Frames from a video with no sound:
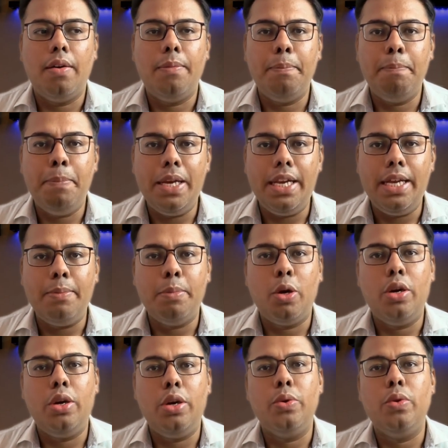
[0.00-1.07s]
billing
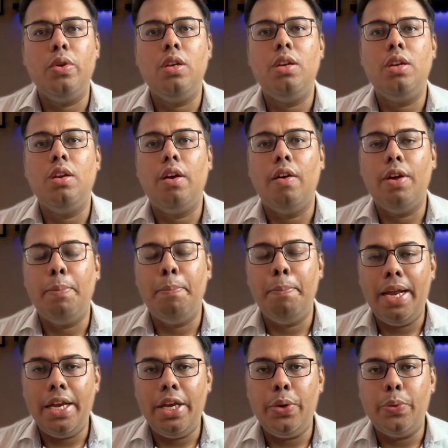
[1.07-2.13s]
module, our
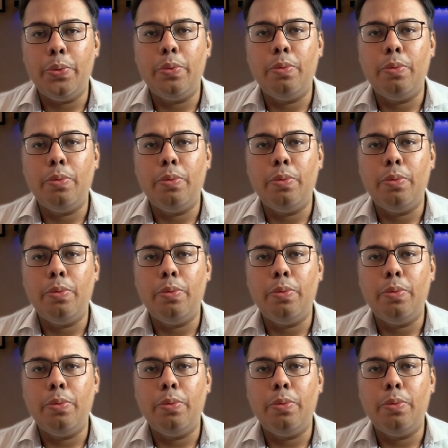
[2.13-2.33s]
menu